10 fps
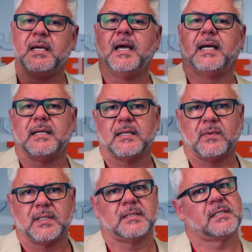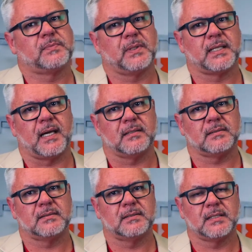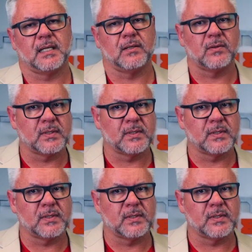Another one to split out, along